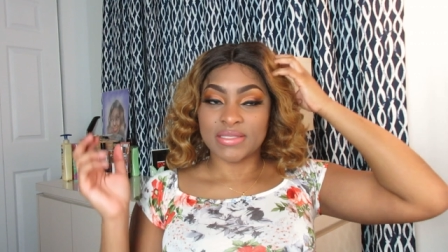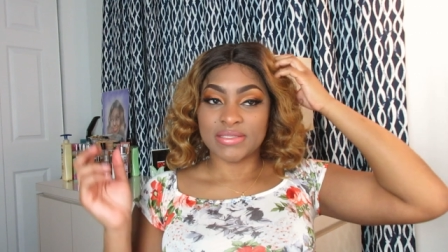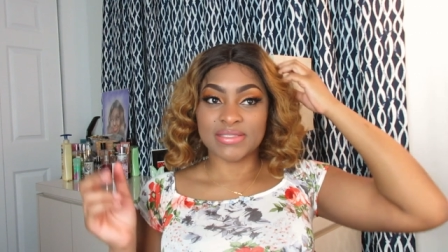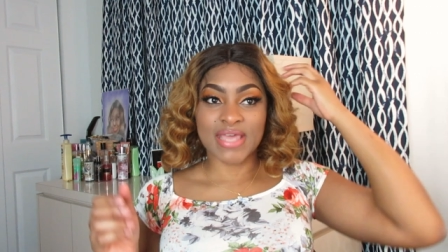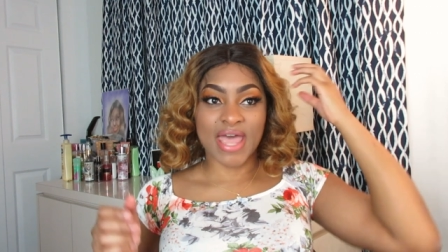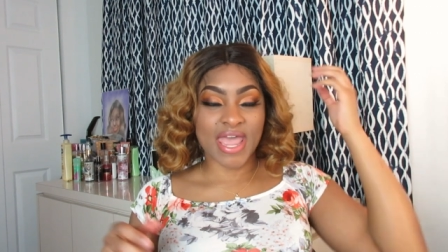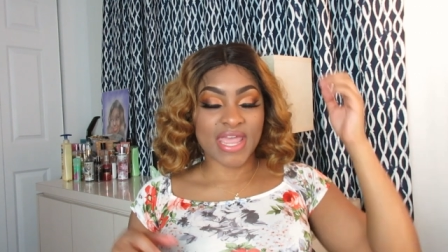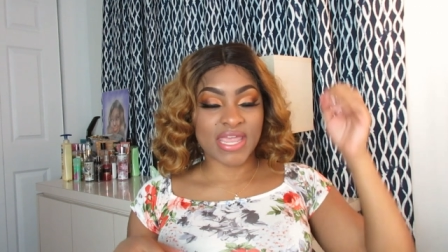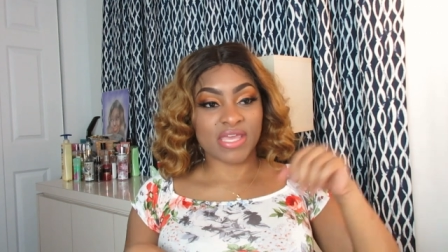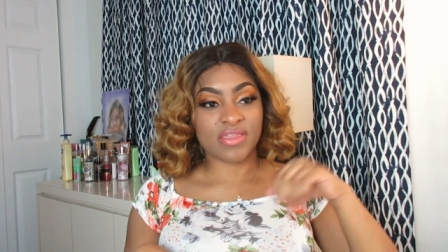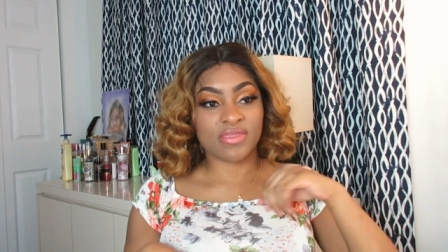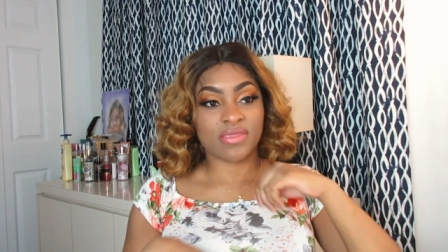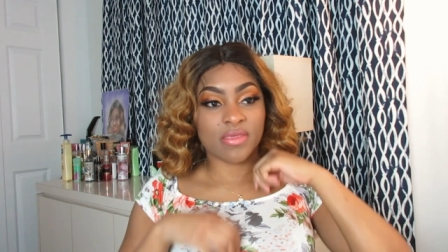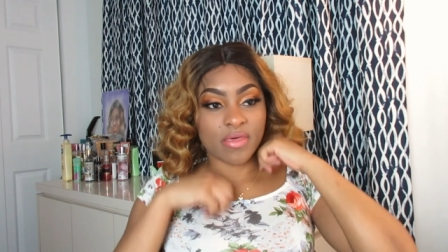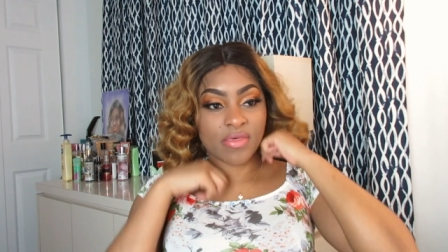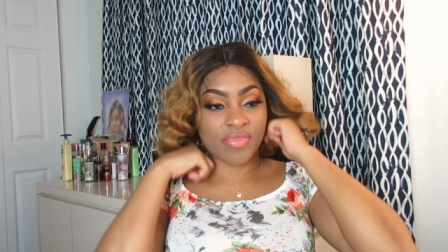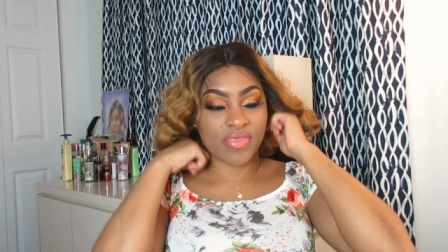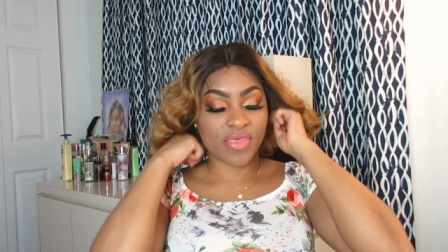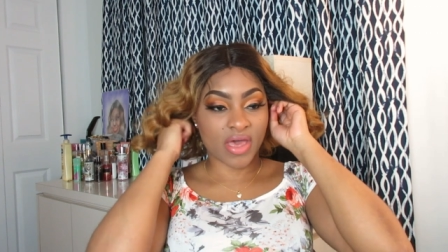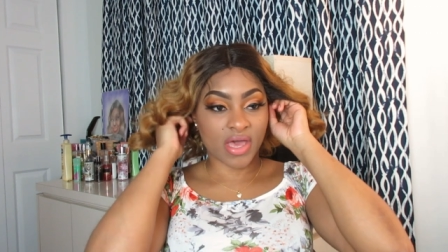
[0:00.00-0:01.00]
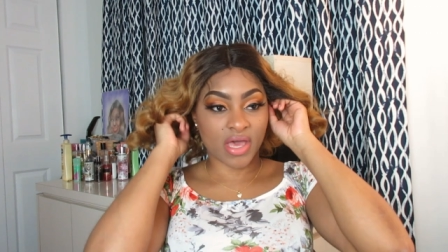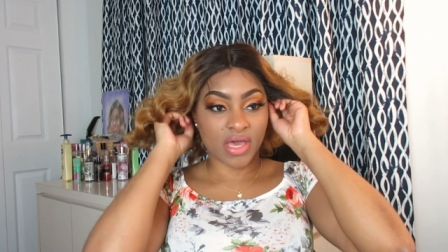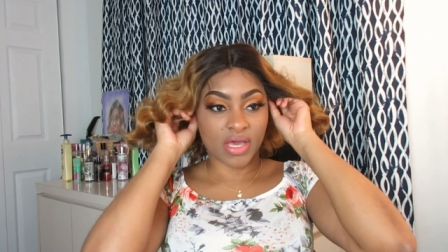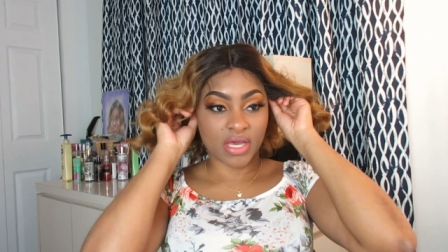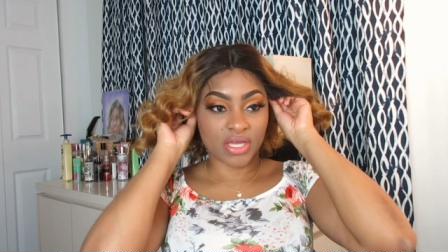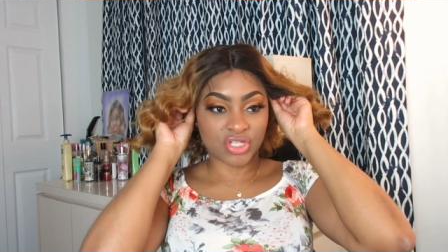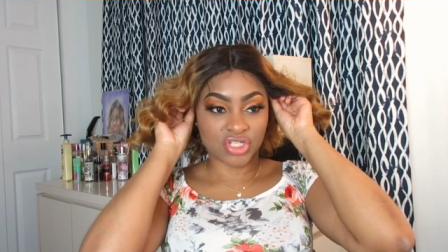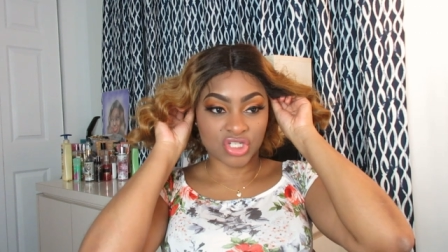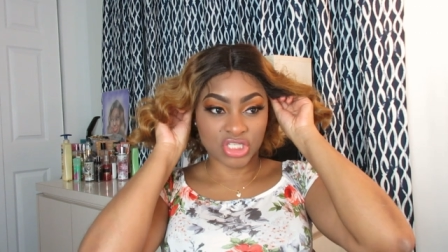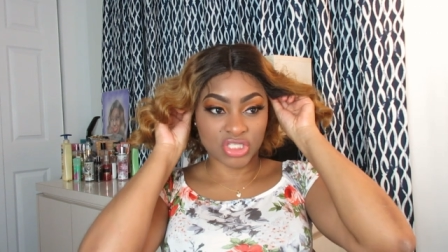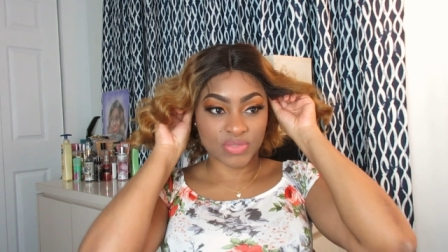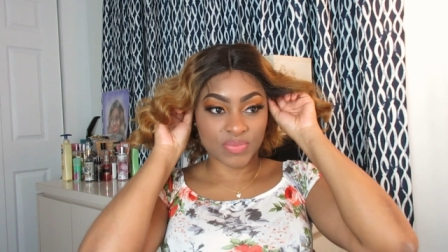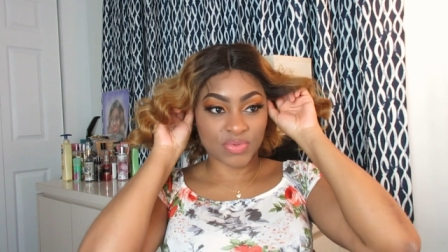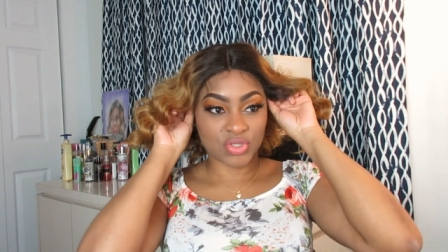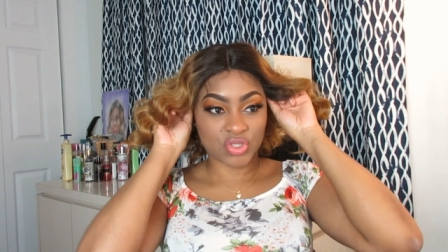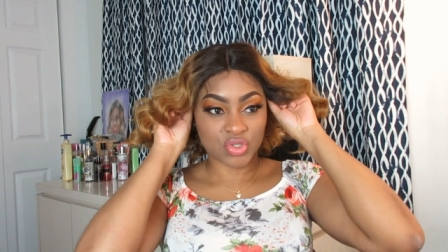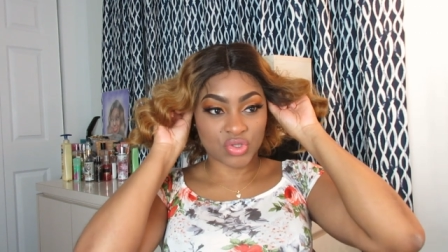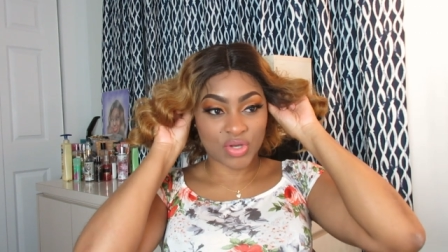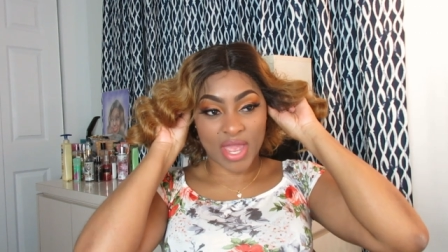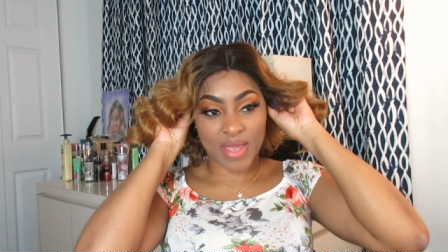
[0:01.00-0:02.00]
tighten the adjustable
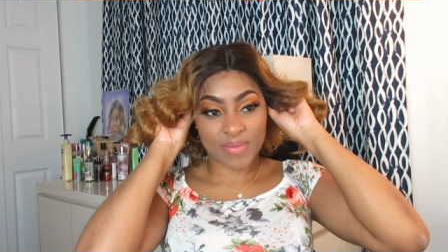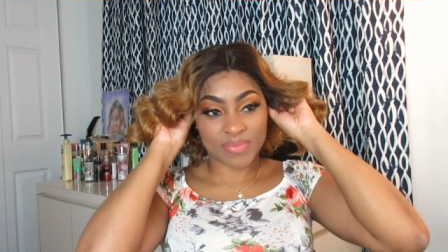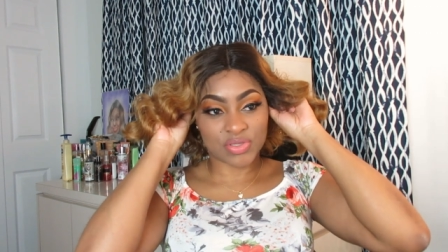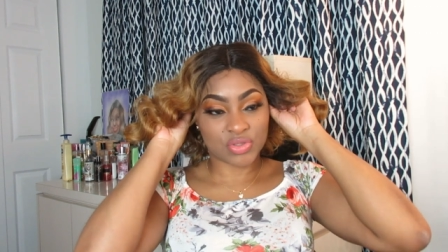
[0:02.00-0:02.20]
strap.